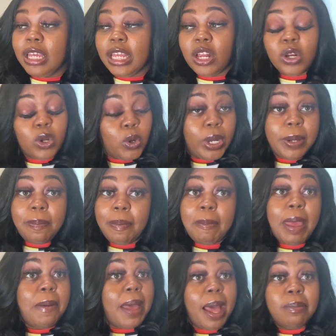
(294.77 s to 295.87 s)
Or
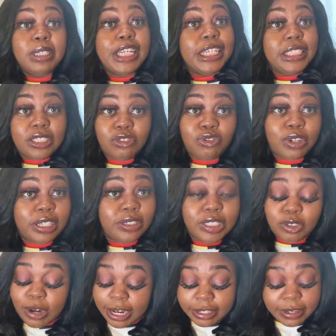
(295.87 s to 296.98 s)
maybe I'm
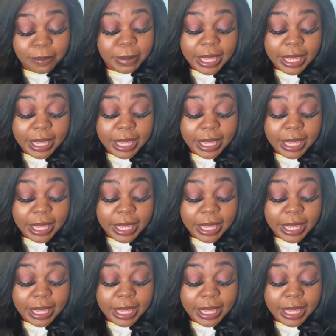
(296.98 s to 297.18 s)
dressed,